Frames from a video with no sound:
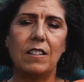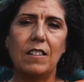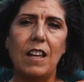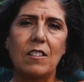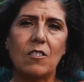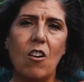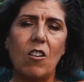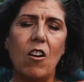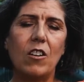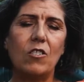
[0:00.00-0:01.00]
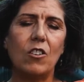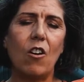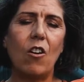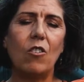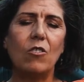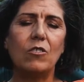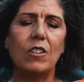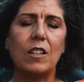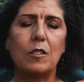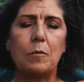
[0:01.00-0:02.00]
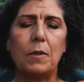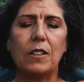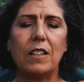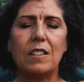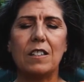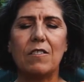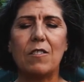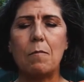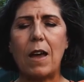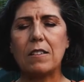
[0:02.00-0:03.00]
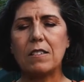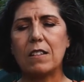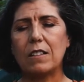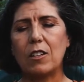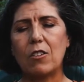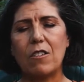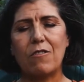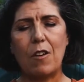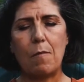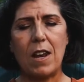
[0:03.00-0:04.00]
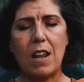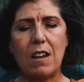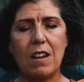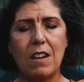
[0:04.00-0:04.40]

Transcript: that has gone on in your own experience of the masculine or the feminine.